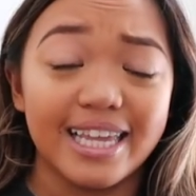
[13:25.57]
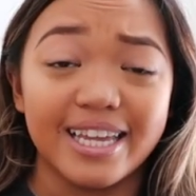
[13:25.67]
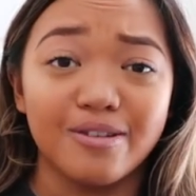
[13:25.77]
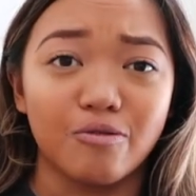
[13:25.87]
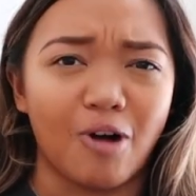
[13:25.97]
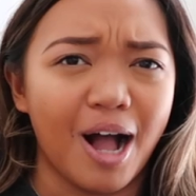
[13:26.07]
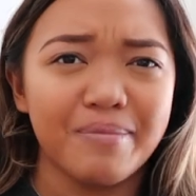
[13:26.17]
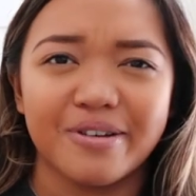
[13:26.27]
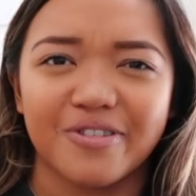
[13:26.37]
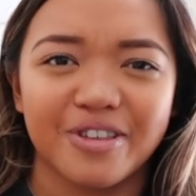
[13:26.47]
eat
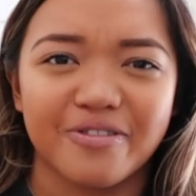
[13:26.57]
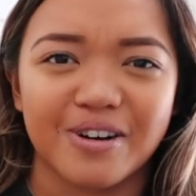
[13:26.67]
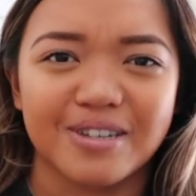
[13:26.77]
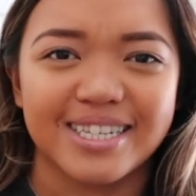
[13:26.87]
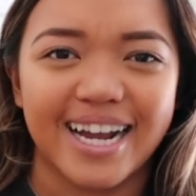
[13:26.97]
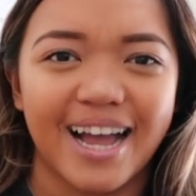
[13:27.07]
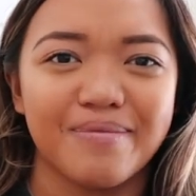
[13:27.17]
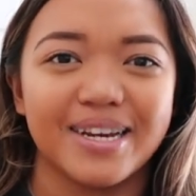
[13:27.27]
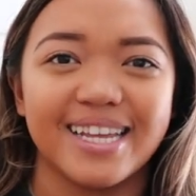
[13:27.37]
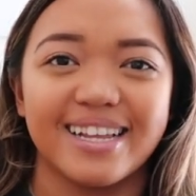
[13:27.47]
ramen for the first
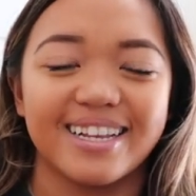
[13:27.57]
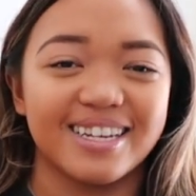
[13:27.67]
time and eat